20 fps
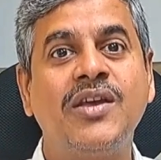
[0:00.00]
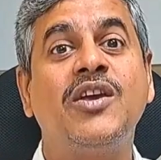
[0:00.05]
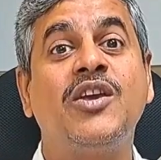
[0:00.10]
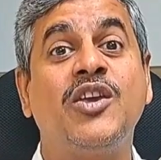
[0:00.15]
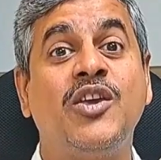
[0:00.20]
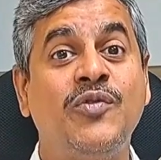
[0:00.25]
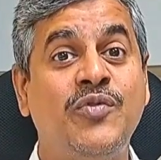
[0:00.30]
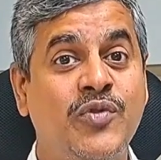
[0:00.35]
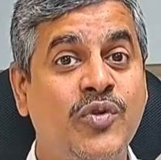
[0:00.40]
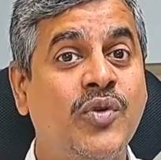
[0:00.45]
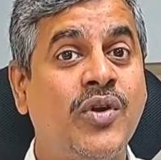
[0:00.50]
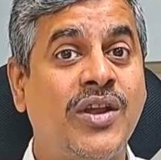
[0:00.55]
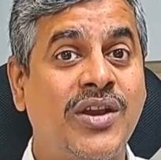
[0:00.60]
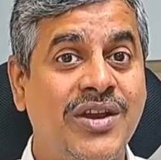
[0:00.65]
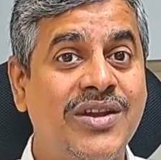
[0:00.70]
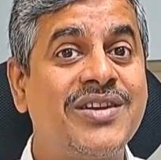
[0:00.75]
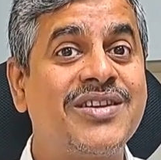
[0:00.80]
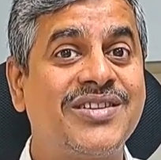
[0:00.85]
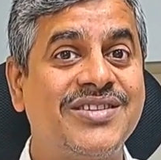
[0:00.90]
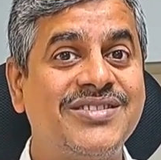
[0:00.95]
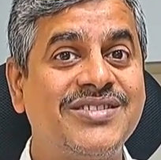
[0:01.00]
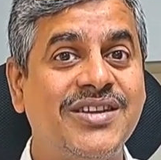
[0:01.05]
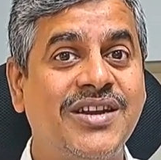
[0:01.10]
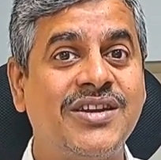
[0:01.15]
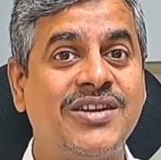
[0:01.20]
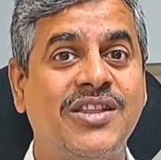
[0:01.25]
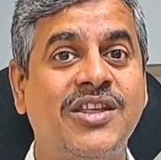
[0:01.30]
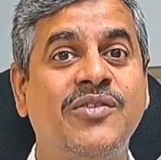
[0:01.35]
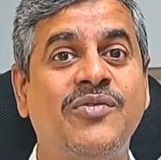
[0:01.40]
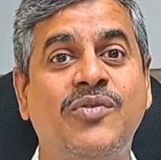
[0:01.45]
If you are interested,
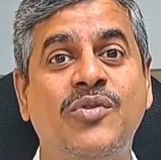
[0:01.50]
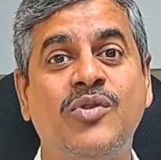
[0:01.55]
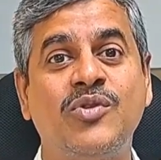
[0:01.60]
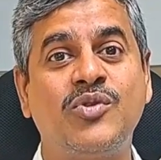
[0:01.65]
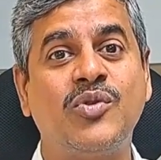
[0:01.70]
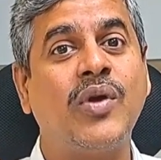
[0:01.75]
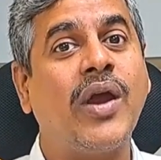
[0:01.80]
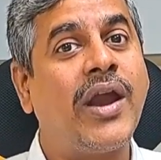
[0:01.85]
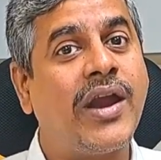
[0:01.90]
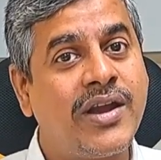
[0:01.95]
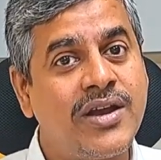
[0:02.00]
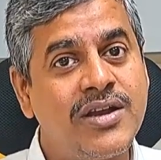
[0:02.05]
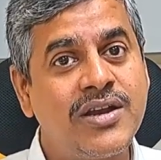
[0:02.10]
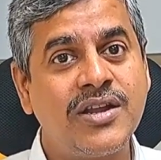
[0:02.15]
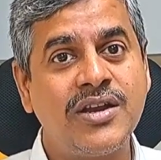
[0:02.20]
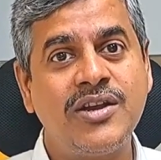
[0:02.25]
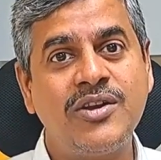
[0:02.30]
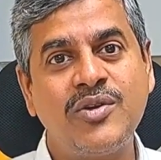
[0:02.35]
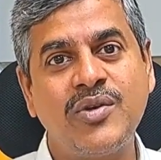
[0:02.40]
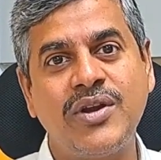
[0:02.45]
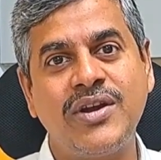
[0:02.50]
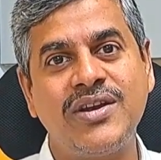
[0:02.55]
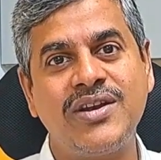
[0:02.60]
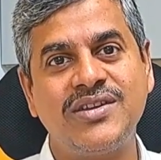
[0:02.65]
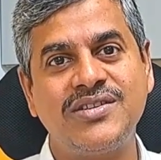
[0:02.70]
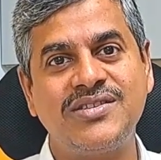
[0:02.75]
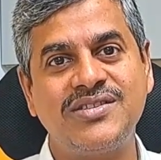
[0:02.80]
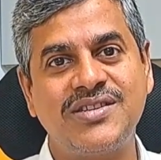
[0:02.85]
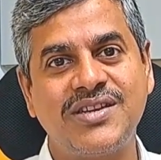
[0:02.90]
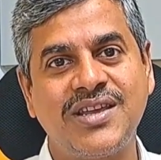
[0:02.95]
therefore, to enter into
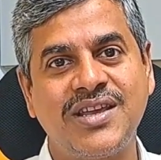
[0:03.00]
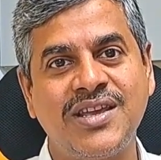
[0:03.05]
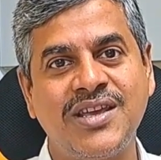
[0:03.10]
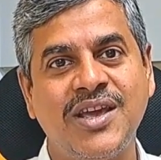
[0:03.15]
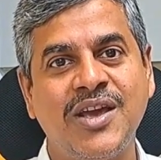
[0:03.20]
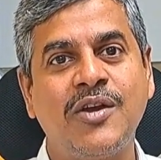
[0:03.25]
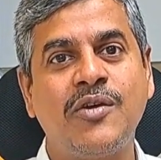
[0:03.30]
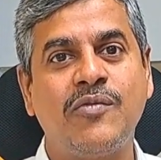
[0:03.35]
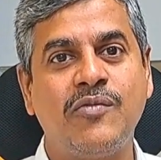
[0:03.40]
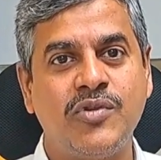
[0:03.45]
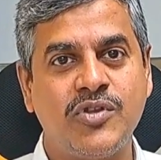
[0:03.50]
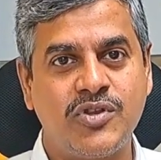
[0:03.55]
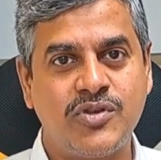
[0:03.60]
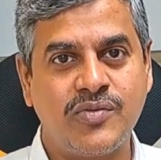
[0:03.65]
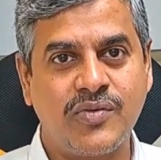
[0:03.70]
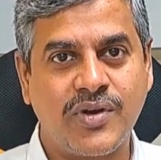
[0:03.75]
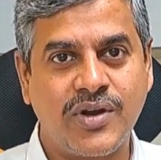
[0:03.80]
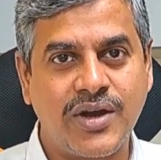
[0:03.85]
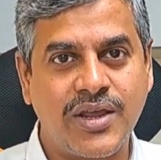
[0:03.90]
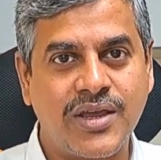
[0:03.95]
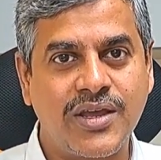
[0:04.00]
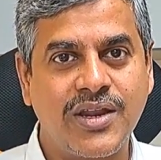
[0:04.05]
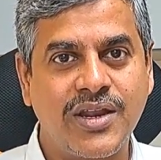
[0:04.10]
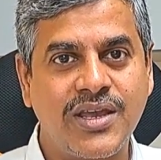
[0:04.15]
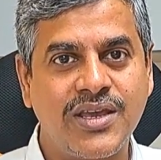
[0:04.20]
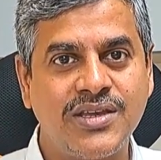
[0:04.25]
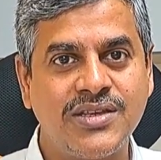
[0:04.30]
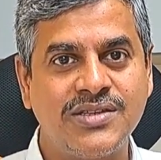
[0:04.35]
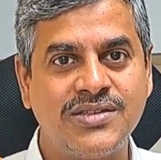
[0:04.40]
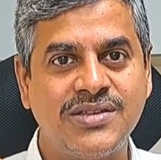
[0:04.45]
industry with your
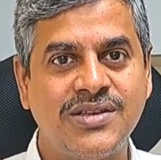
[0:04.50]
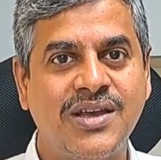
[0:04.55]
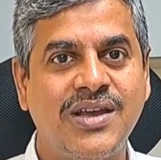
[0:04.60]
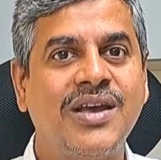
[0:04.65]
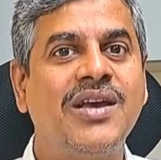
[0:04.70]
degrees,